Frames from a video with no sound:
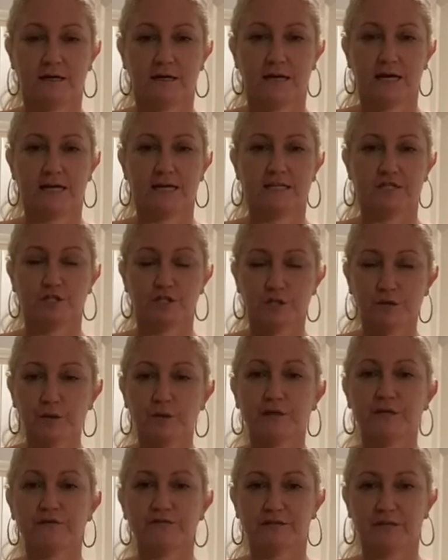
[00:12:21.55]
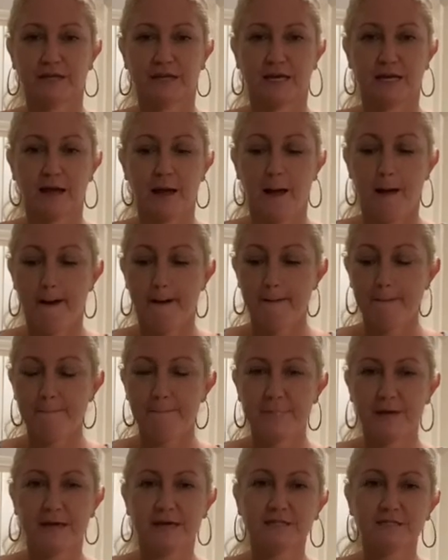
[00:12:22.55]
and intuitively
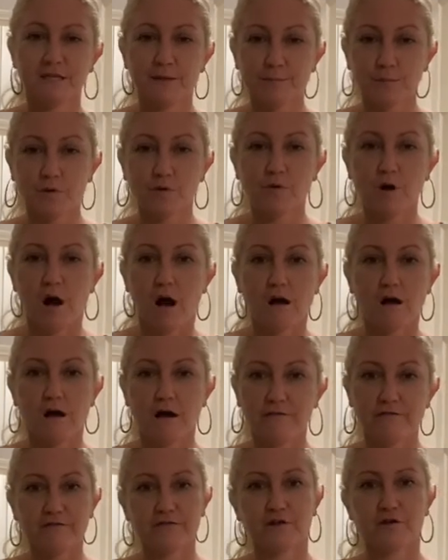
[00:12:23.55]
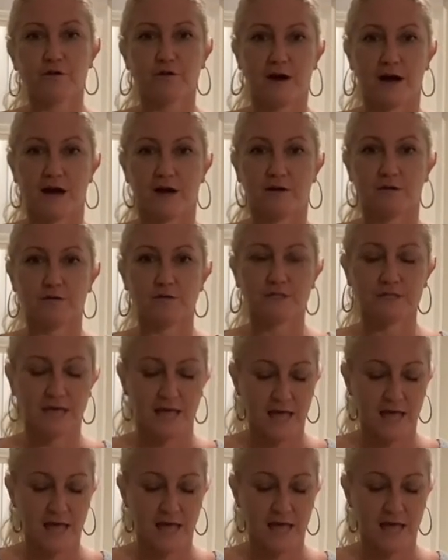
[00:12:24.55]
picked up a rock off the ground